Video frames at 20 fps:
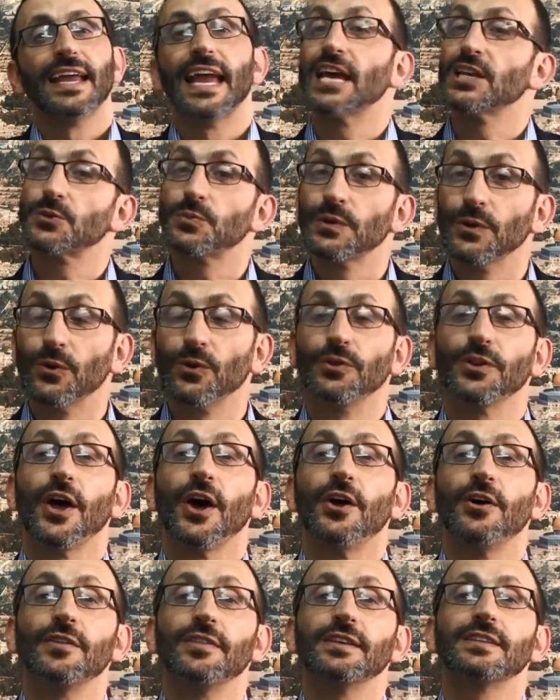As we all
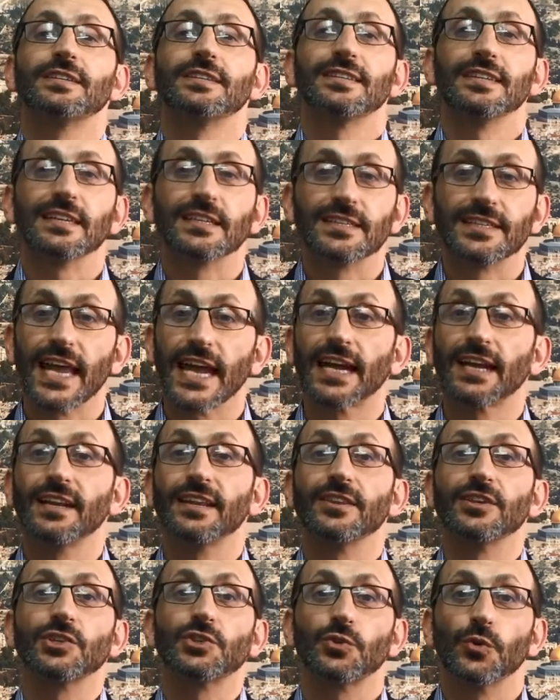know, this is
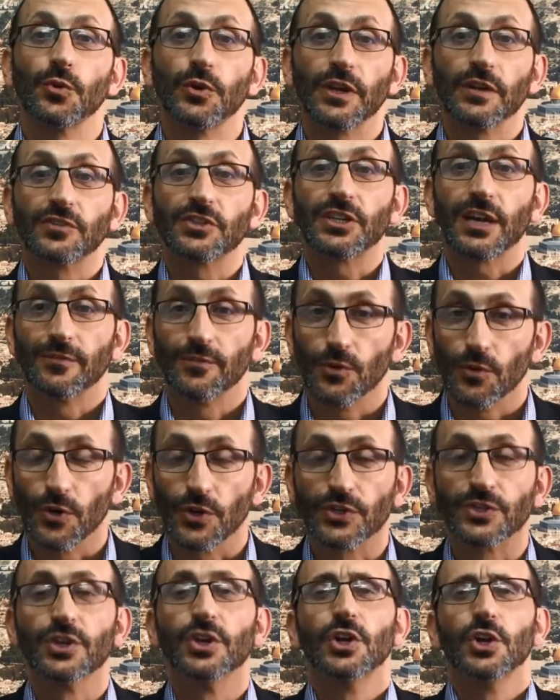exactly the story of
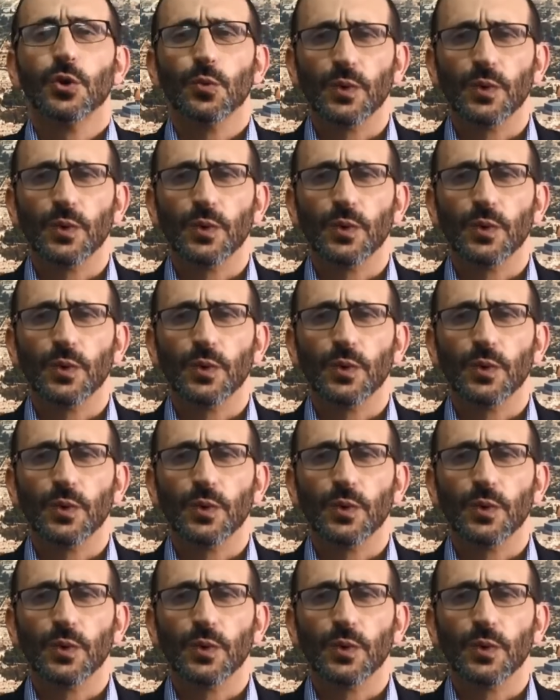Shavuot.